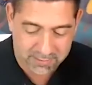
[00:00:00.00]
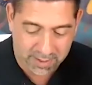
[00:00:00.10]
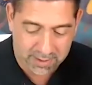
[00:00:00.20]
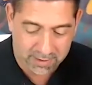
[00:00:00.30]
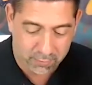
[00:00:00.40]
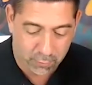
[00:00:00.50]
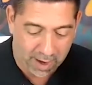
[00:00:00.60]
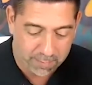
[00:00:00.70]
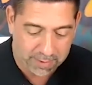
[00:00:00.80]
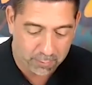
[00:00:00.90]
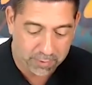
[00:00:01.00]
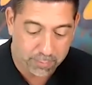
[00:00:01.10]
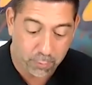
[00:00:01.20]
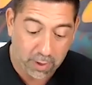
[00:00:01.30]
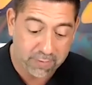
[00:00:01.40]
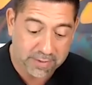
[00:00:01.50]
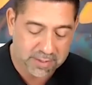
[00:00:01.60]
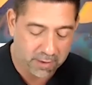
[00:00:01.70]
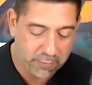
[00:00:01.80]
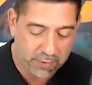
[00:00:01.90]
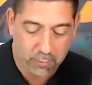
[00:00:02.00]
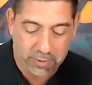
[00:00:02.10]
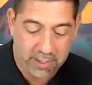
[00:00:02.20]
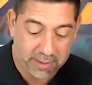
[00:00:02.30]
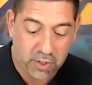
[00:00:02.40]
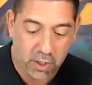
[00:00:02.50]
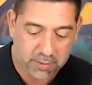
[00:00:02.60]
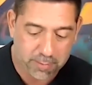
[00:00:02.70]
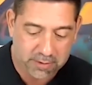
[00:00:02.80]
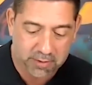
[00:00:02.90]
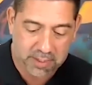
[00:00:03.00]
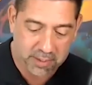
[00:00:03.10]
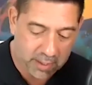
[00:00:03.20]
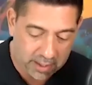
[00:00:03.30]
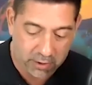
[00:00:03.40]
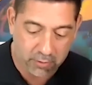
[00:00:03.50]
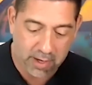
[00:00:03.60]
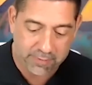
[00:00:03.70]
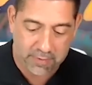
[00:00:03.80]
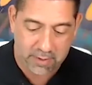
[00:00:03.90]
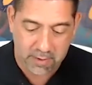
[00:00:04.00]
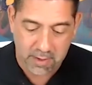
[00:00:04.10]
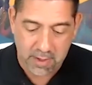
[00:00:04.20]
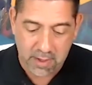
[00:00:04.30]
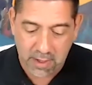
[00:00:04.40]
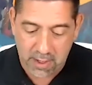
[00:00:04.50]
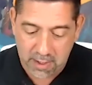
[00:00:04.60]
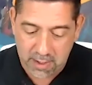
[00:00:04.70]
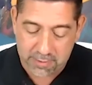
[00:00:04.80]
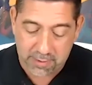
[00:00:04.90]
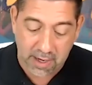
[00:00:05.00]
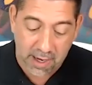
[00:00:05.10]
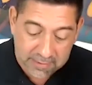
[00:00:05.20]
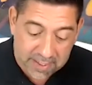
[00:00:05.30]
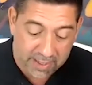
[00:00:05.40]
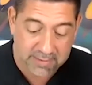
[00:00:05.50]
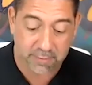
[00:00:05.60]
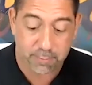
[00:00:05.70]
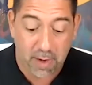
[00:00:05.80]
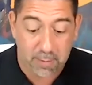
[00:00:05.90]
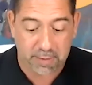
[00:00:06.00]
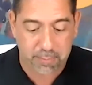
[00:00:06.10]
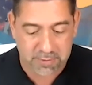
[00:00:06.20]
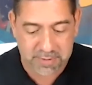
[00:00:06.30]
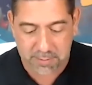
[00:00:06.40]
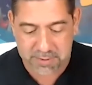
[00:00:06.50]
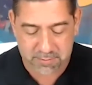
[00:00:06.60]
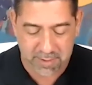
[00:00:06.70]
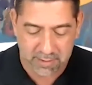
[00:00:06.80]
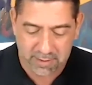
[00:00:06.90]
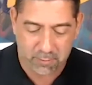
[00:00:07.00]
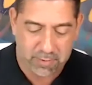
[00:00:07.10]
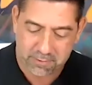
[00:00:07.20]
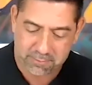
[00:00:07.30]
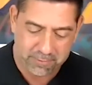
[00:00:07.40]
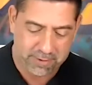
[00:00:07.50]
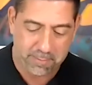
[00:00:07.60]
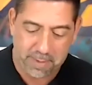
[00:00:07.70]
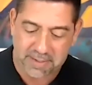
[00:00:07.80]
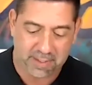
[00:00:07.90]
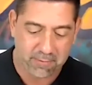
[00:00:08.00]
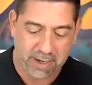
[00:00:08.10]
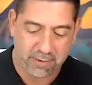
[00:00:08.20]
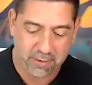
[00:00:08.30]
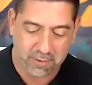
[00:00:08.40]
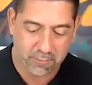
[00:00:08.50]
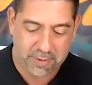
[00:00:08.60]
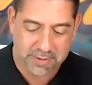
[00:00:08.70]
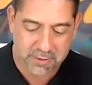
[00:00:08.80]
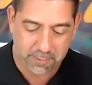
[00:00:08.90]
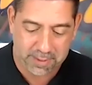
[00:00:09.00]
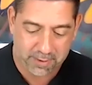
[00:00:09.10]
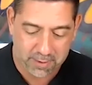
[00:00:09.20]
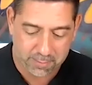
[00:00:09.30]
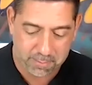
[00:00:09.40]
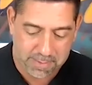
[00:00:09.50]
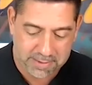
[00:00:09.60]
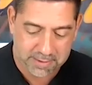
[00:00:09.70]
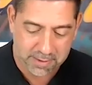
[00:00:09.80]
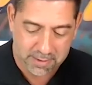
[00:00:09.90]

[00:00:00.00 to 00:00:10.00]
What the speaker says: right? Grappling with private selfhood. And we kind of talked about this on how you got there. The context of public perceptions, right? Like when you're an amazing writer, you can fit so many amazing,